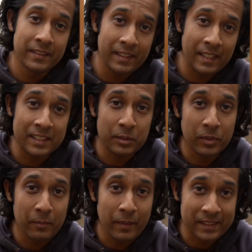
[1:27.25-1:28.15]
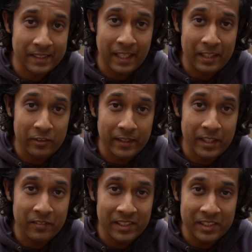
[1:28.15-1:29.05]
Then I had to put it back together again
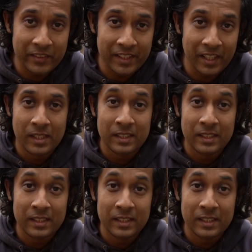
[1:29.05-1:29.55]
for this video.